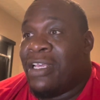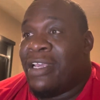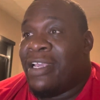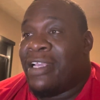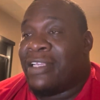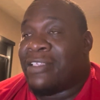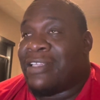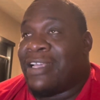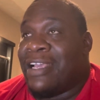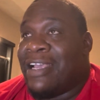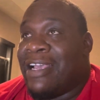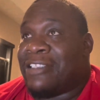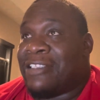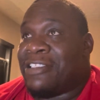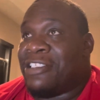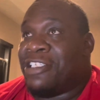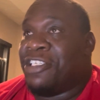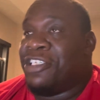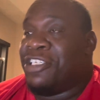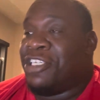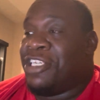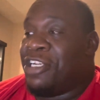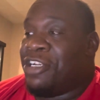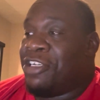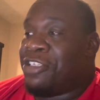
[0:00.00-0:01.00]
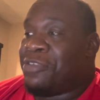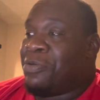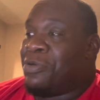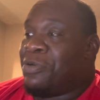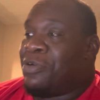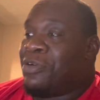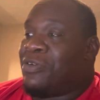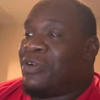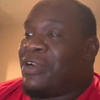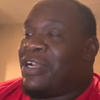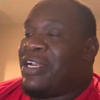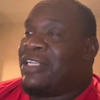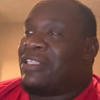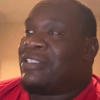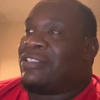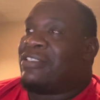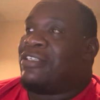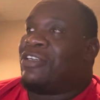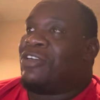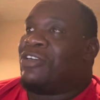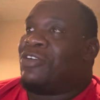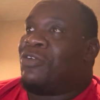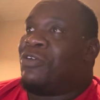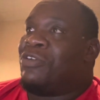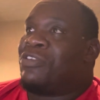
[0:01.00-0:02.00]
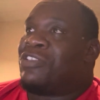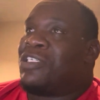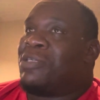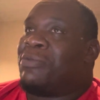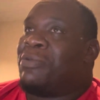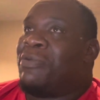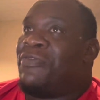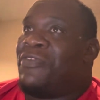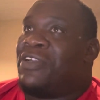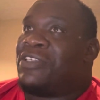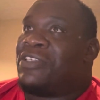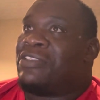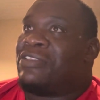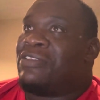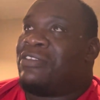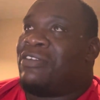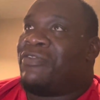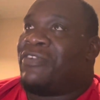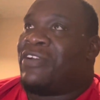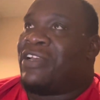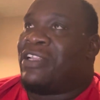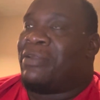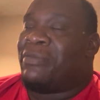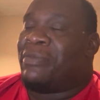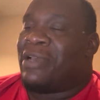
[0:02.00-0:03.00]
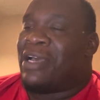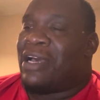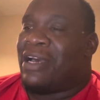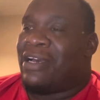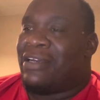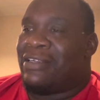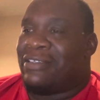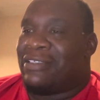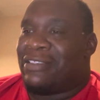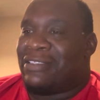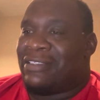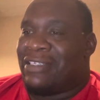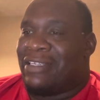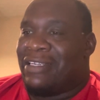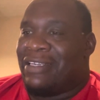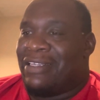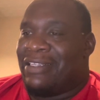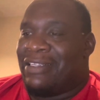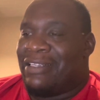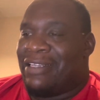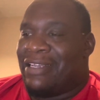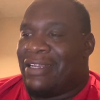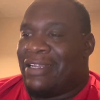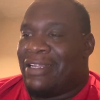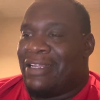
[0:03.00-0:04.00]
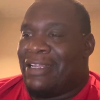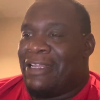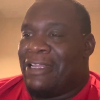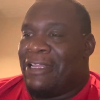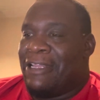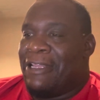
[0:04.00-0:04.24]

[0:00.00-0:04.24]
It's like as the years progress and going to professional development, I understand that